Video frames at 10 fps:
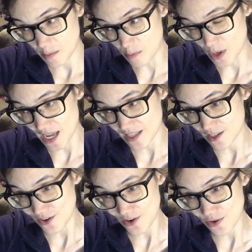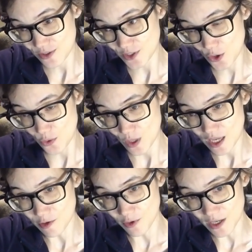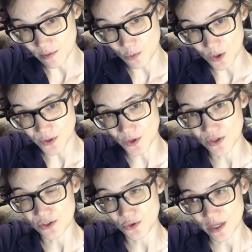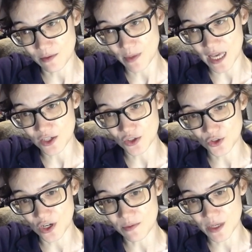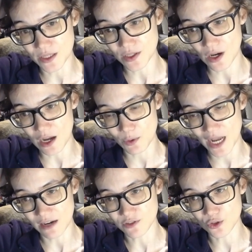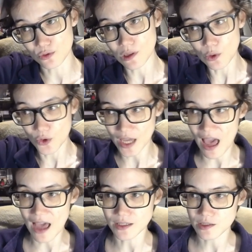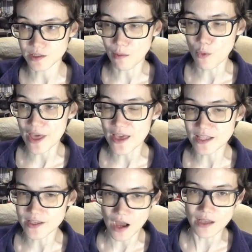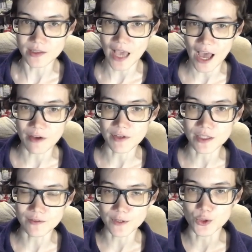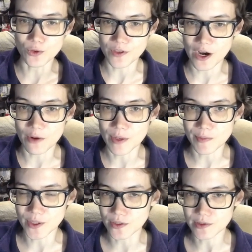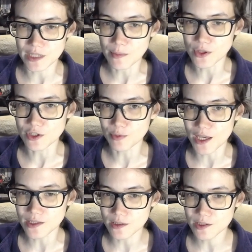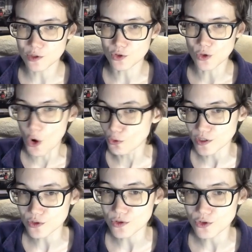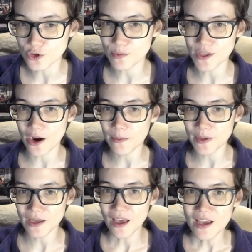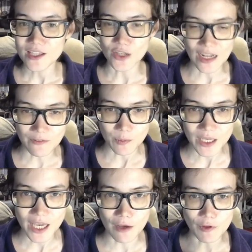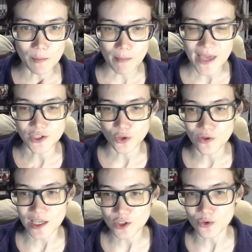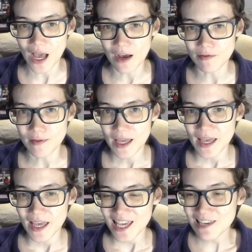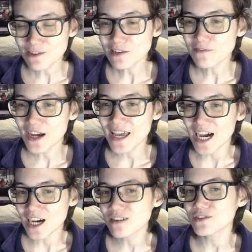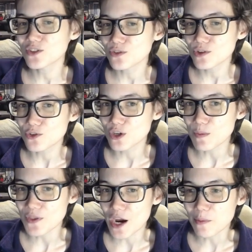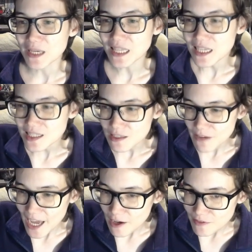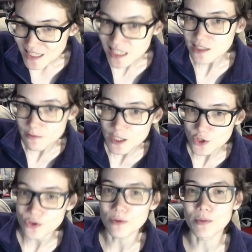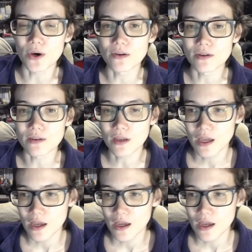But so if I was going to do inpatient treatment, I would have to look at somewhere that does have individual therapy, because some of those places only do the group therapy. So I'd have to be careful and make sure they do have, even if I have to do the group therapy, at least if I have an individual component.